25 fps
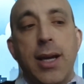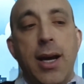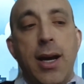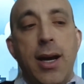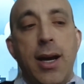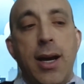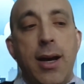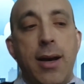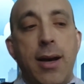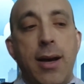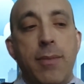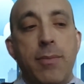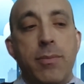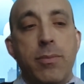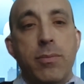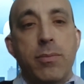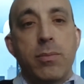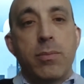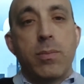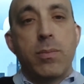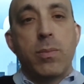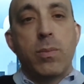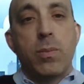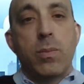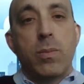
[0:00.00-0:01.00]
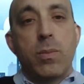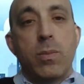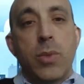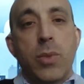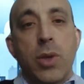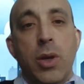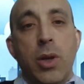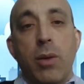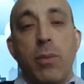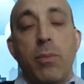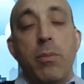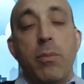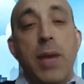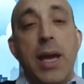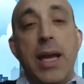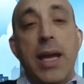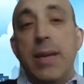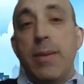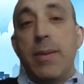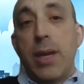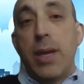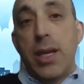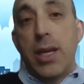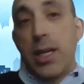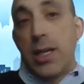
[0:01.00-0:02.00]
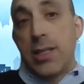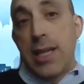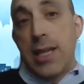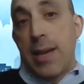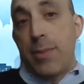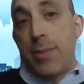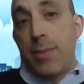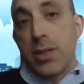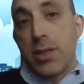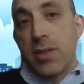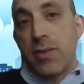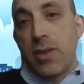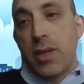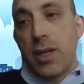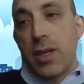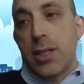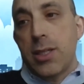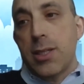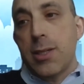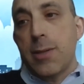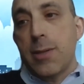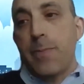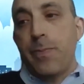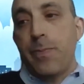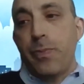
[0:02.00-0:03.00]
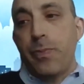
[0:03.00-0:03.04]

There are many, many examples of this.